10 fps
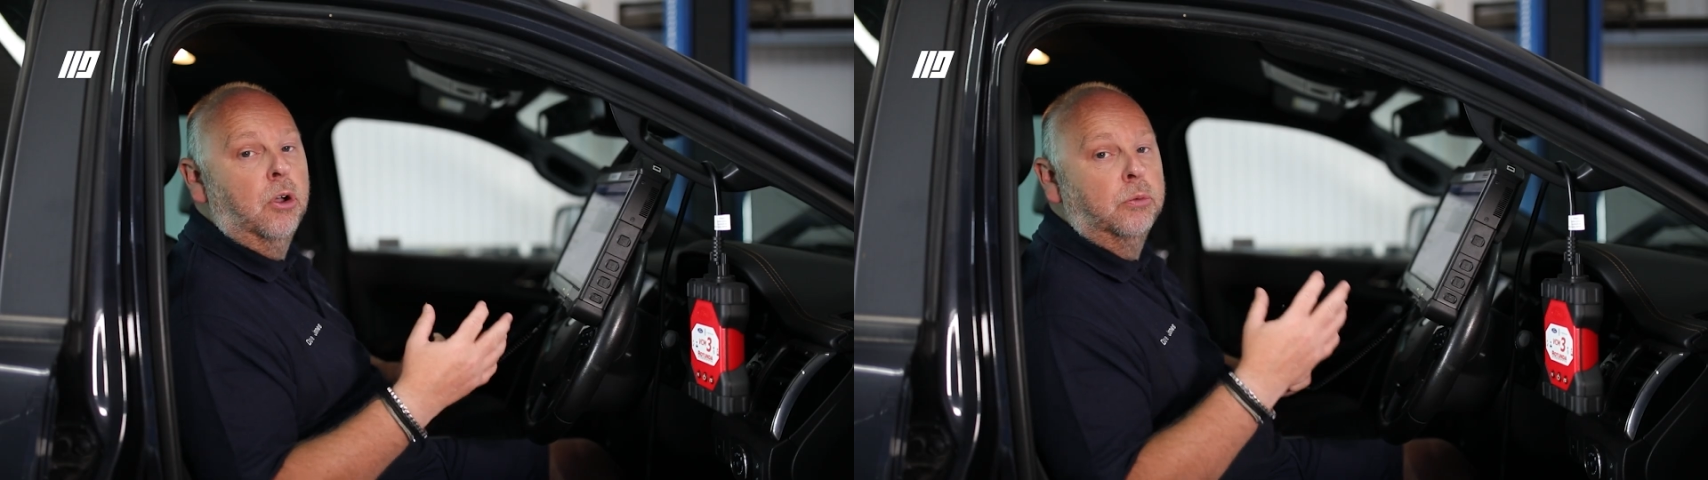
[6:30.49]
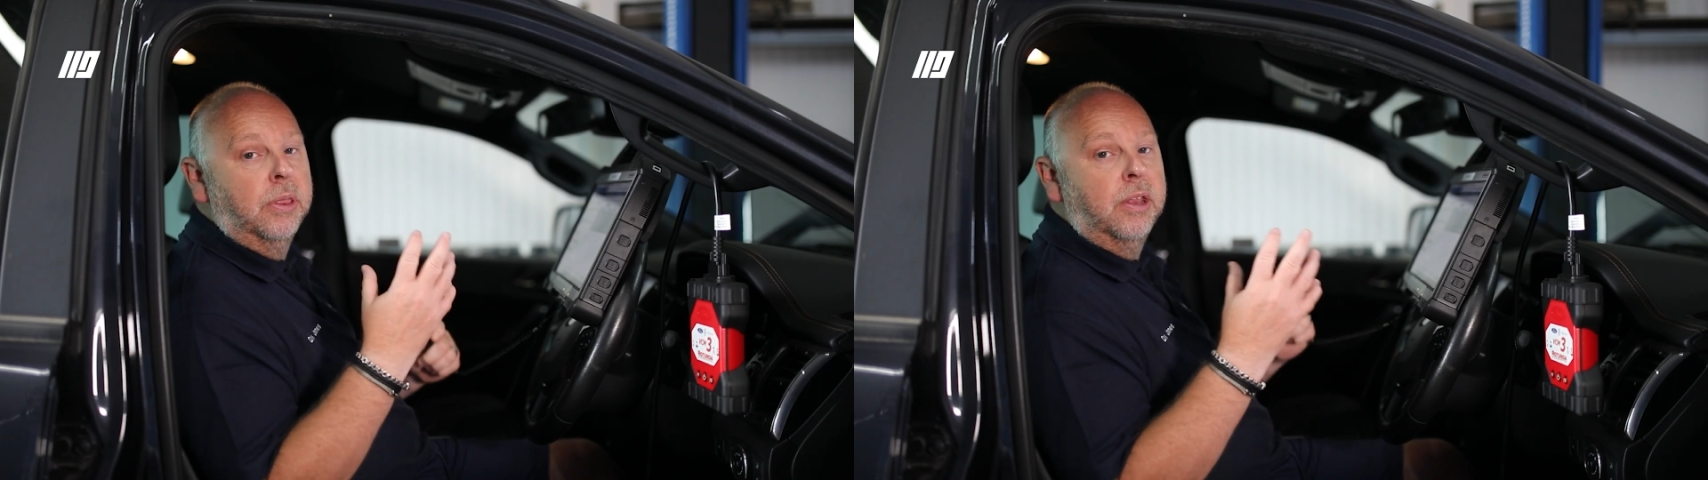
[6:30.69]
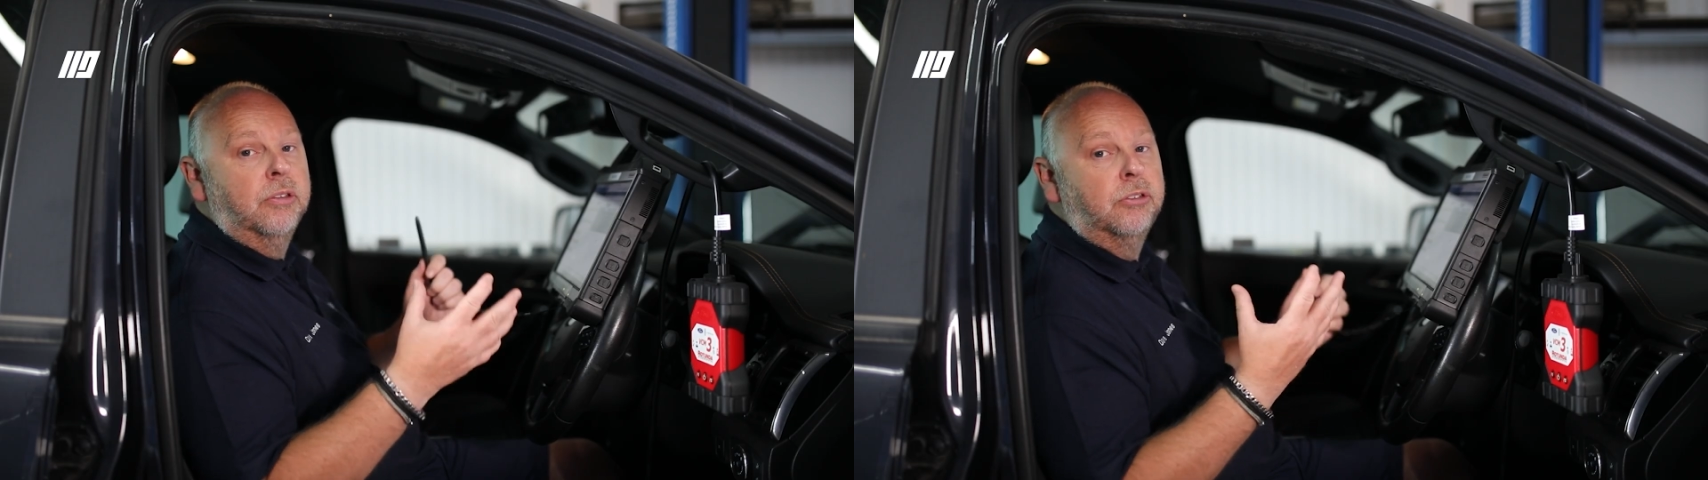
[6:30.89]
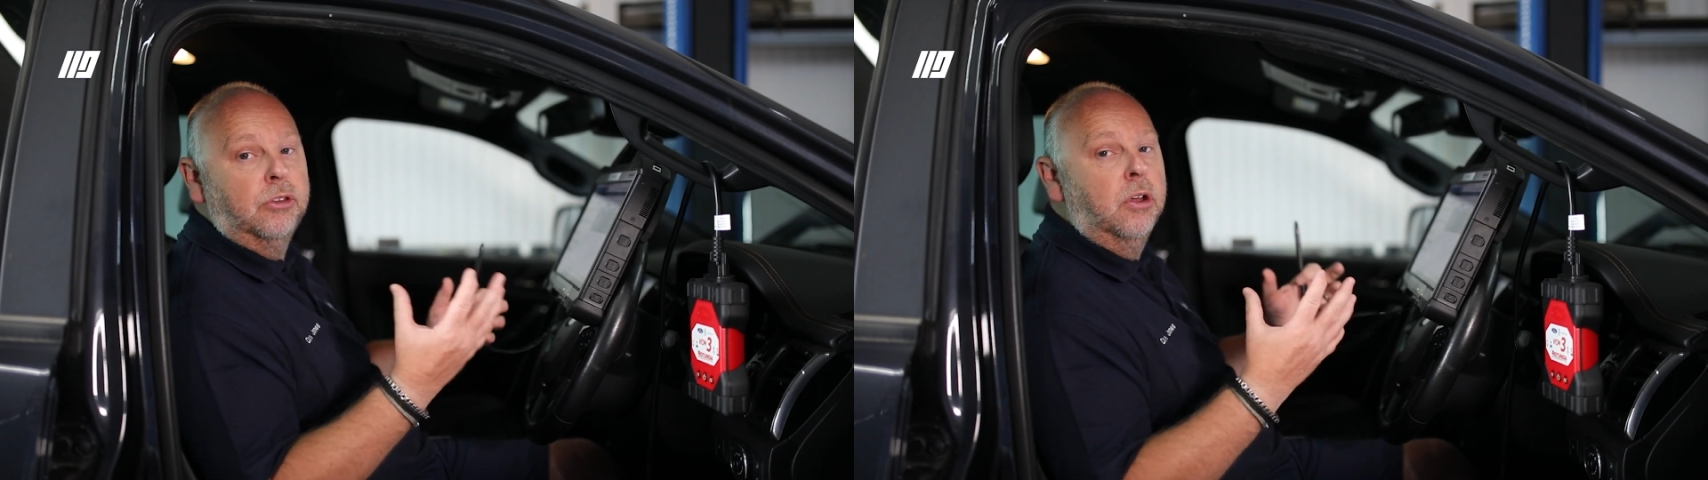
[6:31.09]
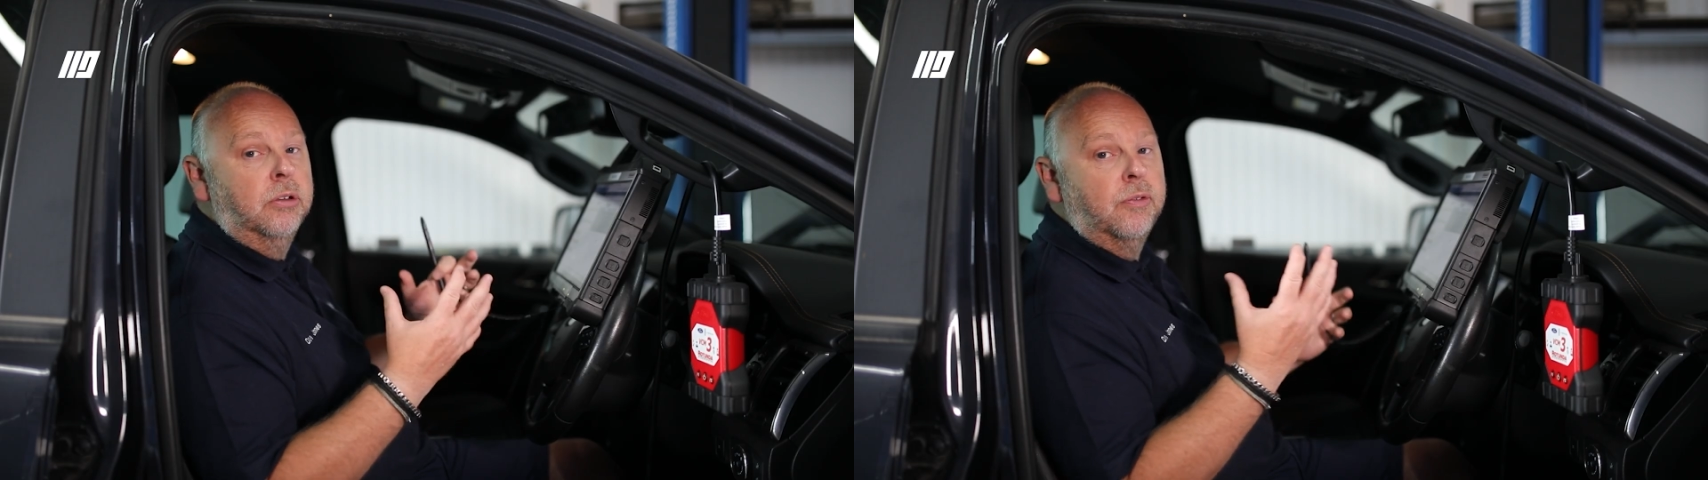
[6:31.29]
stored within
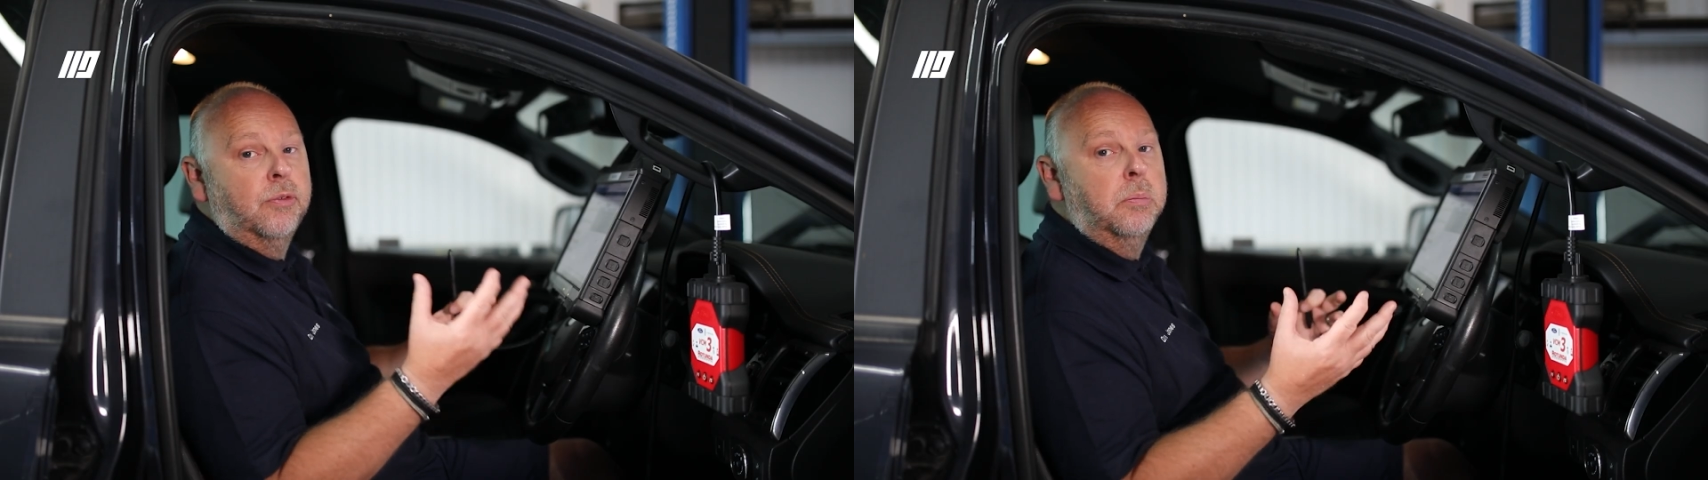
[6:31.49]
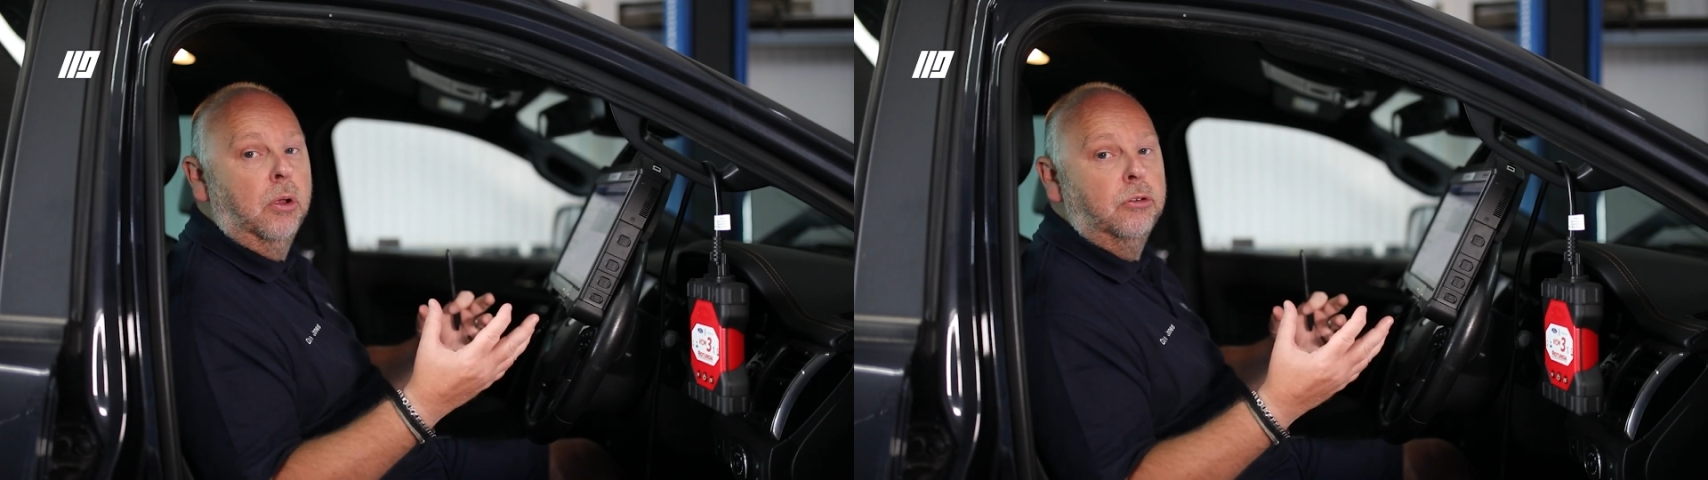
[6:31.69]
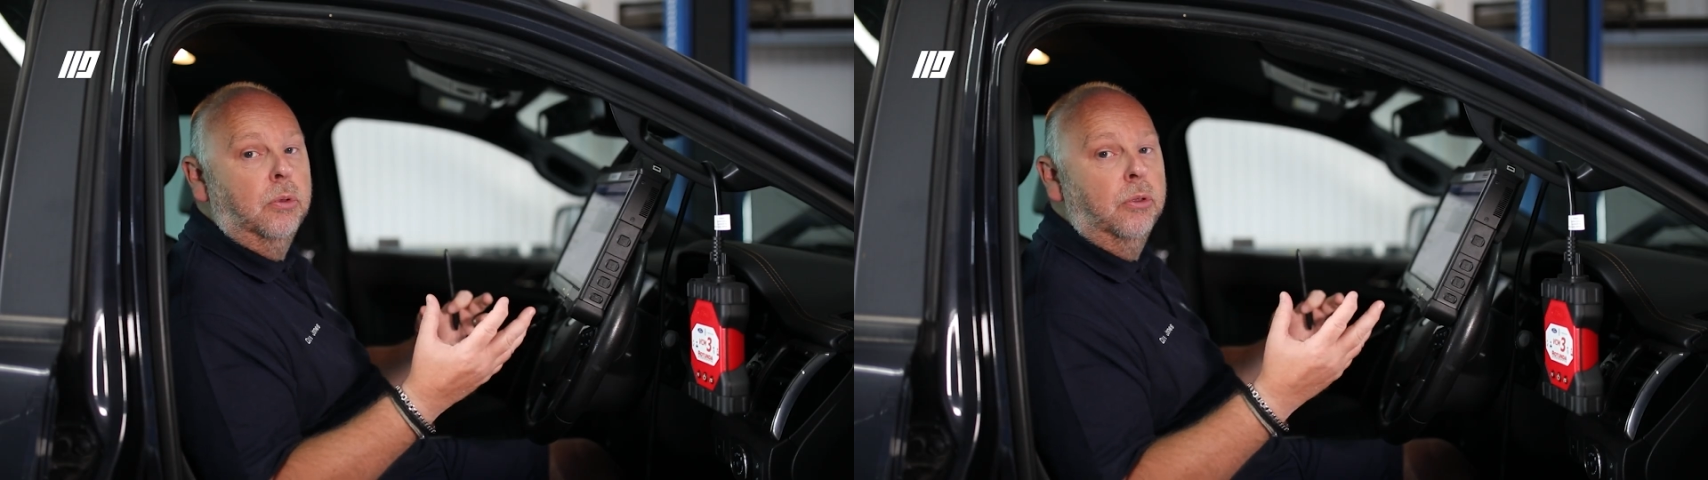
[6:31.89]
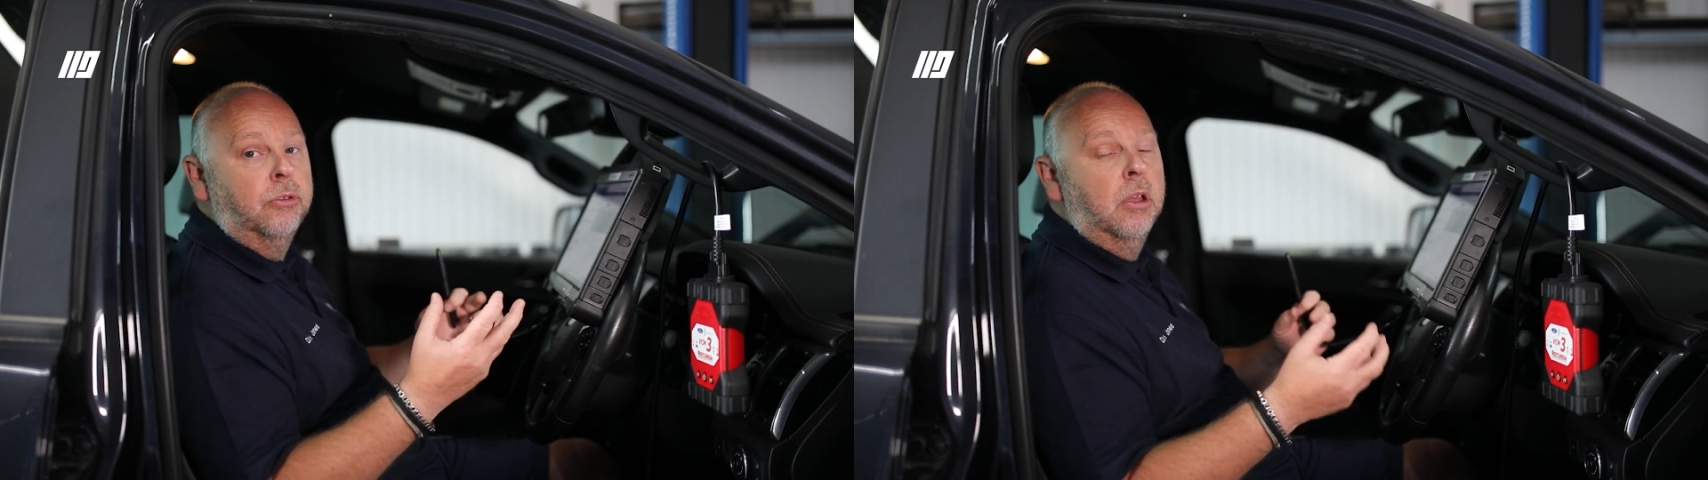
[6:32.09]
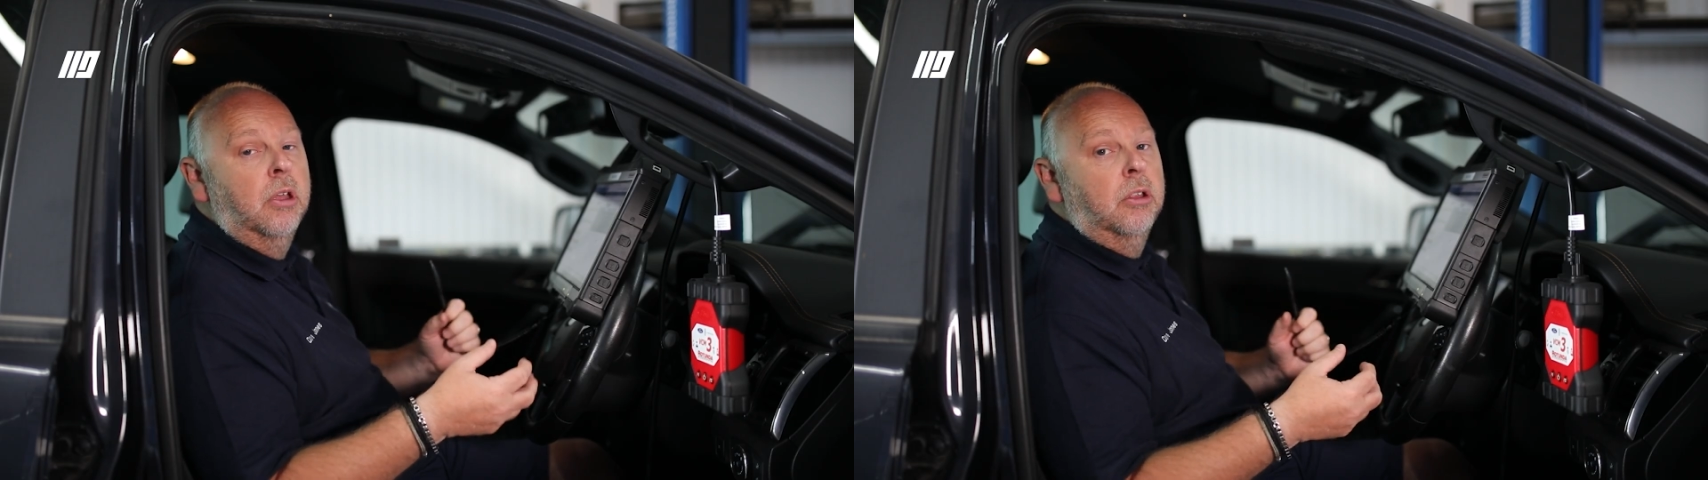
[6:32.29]
certain different
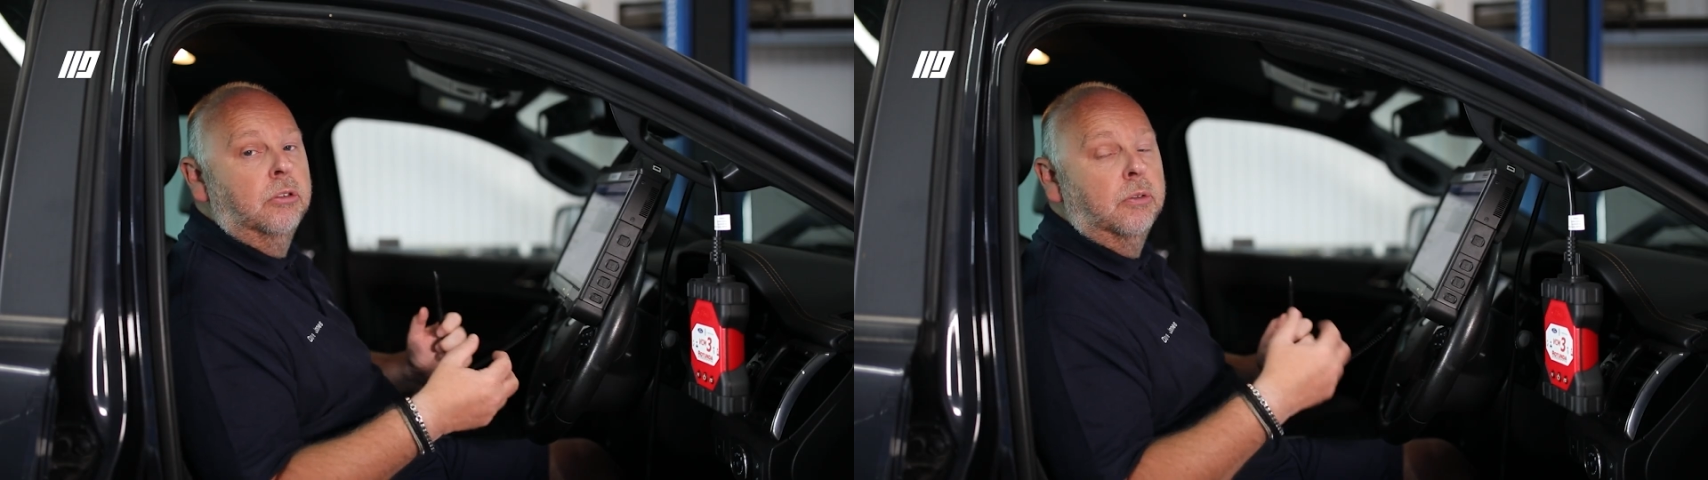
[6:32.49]
modules